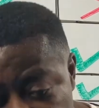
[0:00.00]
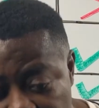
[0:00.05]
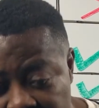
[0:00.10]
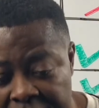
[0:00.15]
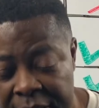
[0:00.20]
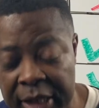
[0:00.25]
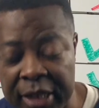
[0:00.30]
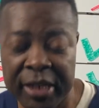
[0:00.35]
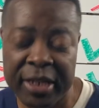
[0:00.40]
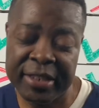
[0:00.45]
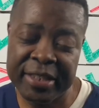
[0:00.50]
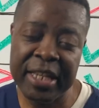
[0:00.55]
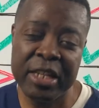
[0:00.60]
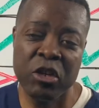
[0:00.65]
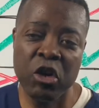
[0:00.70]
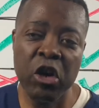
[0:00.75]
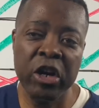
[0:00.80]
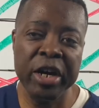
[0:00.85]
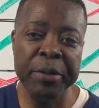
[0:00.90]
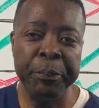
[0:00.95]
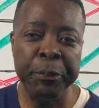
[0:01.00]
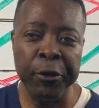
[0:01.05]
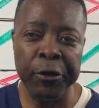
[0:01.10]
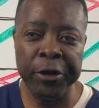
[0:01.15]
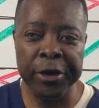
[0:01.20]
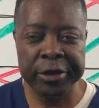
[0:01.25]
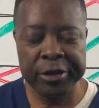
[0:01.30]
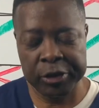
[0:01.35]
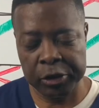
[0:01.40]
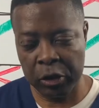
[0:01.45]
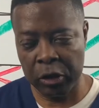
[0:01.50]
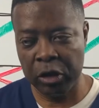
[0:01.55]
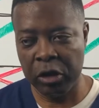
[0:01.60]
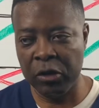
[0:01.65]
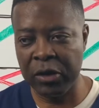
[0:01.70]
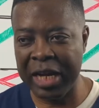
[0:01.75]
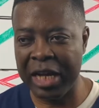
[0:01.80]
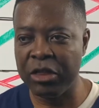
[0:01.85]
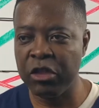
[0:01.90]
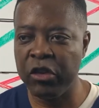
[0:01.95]
They're gonna send you a report. So
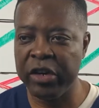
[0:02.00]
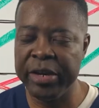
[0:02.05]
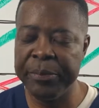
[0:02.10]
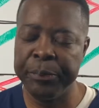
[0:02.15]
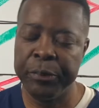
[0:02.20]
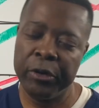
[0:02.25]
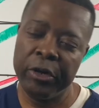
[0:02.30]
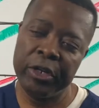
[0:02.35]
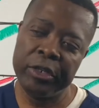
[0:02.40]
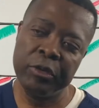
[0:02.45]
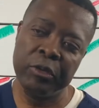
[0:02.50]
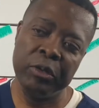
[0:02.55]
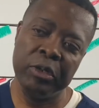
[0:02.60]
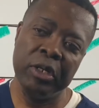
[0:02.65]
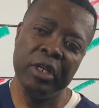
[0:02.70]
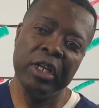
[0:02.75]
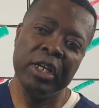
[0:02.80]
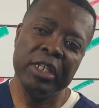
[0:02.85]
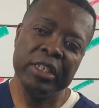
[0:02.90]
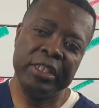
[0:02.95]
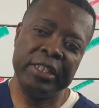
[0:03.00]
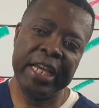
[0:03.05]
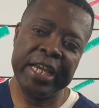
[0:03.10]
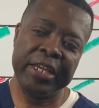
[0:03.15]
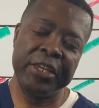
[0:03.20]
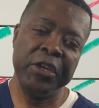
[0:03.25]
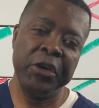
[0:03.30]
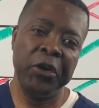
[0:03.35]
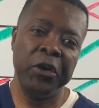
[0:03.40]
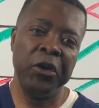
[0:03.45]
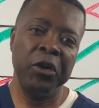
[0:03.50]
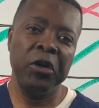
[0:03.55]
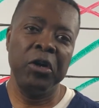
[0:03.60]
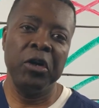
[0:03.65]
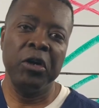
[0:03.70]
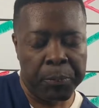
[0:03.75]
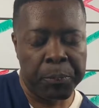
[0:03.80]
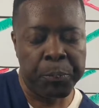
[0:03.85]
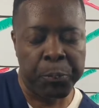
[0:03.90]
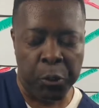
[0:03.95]
look at the report, check your
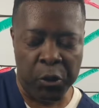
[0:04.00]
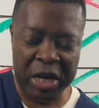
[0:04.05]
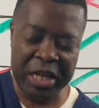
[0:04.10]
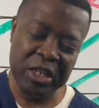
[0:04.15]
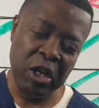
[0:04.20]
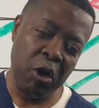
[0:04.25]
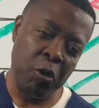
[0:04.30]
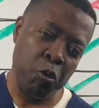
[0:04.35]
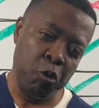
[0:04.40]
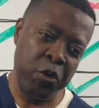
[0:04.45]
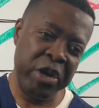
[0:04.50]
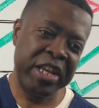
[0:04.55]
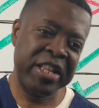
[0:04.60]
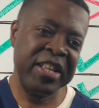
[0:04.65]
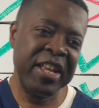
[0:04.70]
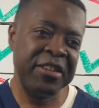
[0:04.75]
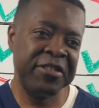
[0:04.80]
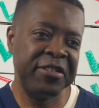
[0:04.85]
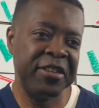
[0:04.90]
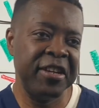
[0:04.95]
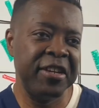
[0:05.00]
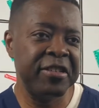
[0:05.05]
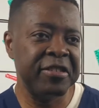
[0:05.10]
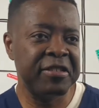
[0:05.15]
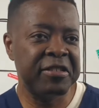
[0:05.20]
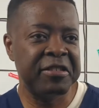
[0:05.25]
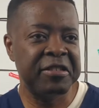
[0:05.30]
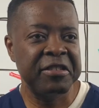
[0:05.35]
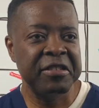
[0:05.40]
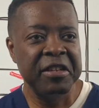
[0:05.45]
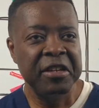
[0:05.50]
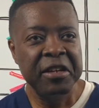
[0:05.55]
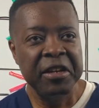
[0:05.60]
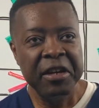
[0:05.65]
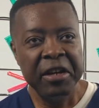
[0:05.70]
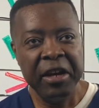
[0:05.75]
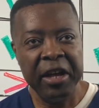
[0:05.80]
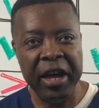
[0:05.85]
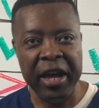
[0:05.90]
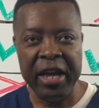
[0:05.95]
point of weaknesses
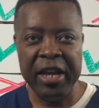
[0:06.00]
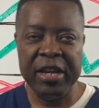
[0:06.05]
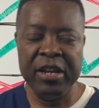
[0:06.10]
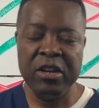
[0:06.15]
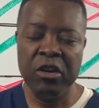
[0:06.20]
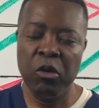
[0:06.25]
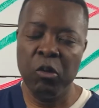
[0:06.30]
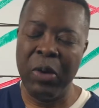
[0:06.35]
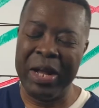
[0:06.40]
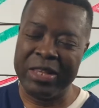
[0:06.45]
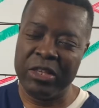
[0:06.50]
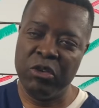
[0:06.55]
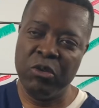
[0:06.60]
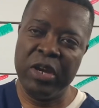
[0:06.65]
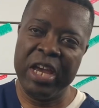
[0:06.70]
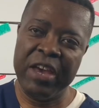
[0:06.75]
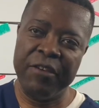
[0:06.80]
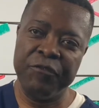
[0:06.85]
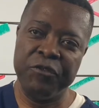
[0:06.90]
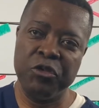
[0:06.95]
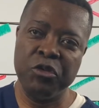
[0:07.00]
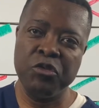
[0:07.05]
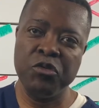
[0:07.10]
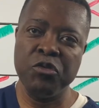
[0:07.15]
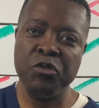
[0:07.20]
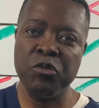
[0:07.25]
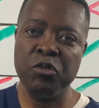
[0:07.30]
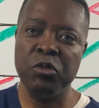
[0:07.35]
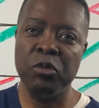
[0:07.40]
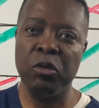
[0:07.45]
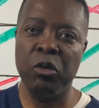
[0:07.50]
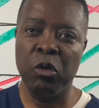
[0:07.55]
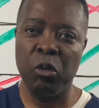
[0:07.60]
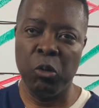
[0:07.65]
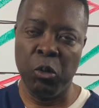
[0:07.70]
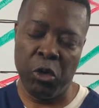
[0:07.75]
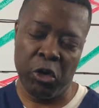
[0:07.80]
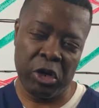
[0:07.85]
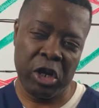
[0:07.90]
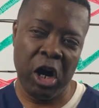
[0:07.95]
and what you have to
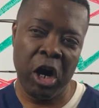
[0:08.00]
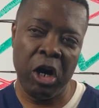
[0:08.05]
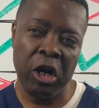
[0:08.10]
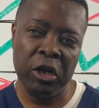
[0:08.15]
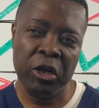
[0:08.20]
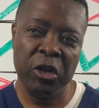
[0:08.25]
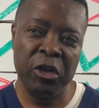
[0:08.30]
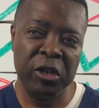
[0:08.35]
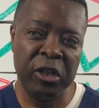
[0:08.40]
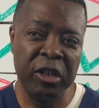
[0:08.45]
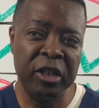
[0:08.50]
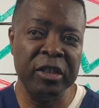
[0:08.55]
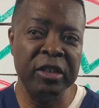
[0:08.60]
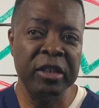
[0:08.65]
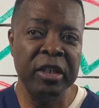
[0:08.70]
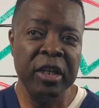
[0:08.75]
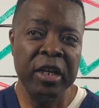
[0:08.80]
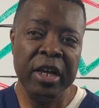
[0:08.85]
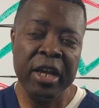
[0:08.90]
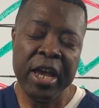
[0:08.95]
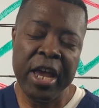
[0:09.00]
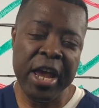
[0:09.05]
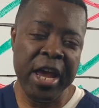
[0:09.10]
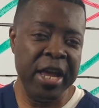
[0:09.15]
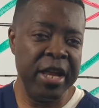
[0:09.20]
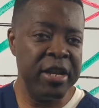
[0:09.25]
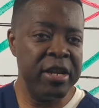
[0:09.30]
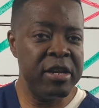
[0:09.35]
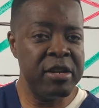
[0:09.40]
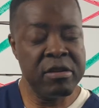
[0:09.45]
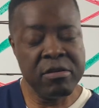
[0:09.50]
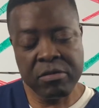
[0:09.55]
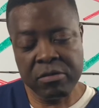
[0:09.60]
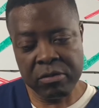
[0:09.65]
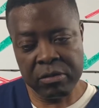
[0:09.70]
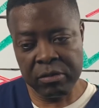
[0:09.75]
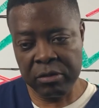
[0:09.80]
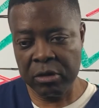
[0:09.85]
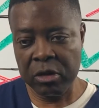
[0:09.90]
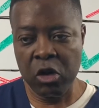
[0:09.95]
work harder on, and
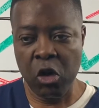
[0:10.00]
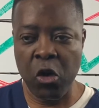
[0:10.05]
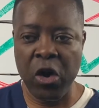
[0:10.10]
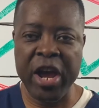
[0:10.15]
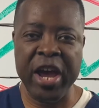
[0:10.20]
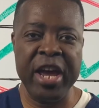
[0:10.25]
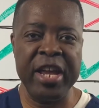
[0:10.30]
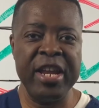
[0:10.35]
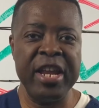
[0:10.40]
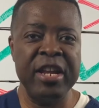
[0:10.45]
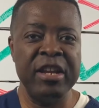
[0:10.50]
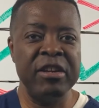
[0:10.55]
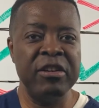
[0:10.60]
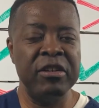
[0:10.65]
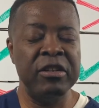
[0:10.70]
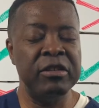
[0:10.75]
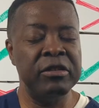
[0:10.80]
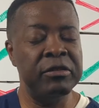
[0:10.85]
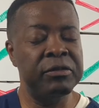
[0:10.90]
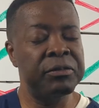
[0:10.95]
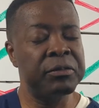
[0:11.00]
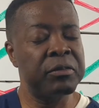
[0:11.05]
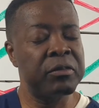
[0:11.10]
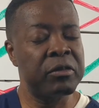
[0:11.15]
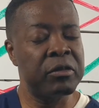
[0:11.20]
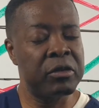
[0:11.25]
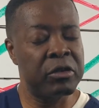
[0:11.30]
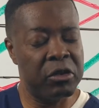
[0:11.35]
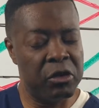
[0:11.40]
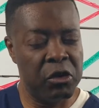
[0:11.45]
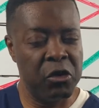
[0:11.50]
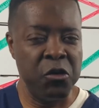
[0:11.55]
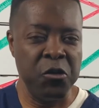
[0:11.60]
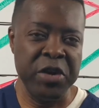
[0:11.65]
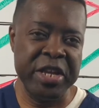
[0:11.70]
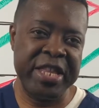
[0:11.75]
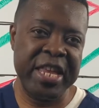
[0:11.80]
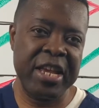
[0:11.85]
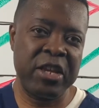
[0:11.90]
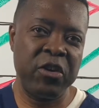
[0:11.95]
go ahead and
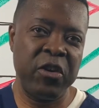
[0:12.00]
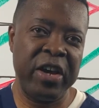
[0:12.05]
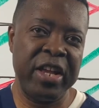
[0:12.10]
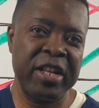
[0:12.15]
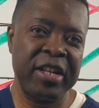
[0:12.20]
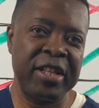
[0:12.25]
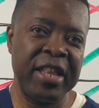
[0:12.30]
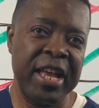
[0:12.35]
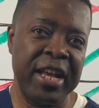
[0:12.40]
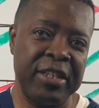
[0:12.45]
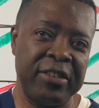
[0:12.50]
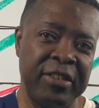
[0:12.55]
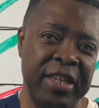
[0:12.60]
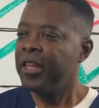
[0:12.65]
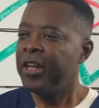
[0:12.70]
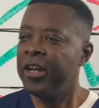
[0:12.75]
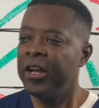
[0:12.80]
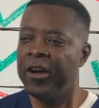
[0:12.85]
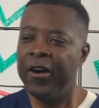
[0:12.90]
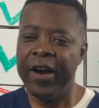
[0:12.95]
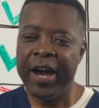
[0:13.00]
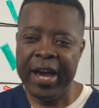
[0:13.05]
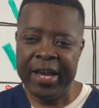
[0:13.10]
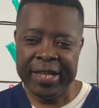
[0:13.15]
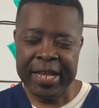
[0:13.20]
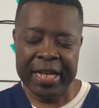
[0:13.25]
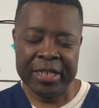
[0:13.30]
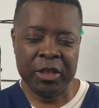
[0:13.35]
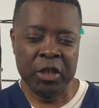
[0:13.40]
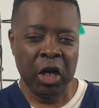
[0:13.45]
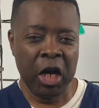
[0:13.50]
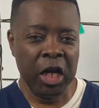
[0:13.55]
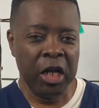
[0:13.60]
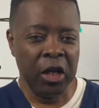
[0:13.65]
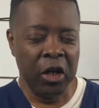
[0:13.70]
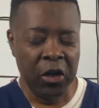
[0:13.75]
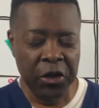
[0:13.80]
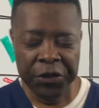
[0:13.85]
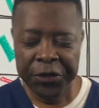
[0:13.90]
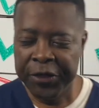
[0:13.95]
retake your NCLEX. Alright, that's
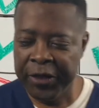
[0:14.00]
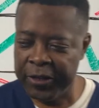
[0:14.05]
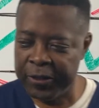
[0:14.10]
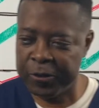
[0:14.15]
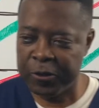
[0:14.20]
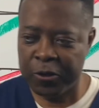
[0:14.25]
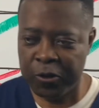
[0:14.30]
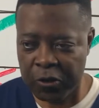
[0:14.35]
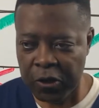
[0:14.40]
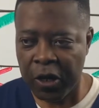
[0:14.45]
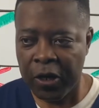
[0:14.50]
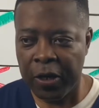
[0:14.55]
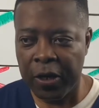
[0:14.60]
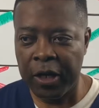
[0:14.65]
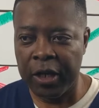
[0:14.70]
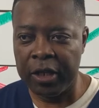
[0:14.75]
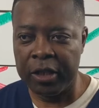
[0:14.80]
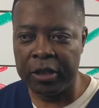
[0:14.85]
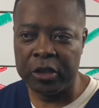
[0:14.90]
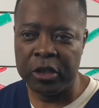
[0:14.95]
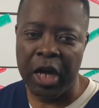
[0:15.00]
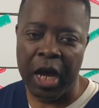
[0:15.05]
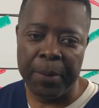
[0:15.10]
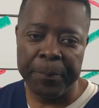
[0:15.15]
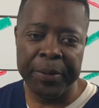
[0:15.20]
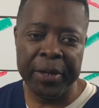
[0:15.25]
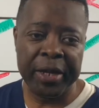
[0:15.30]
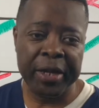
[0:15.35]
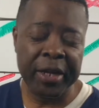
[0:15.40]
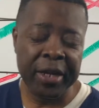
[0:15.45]
all on this topic.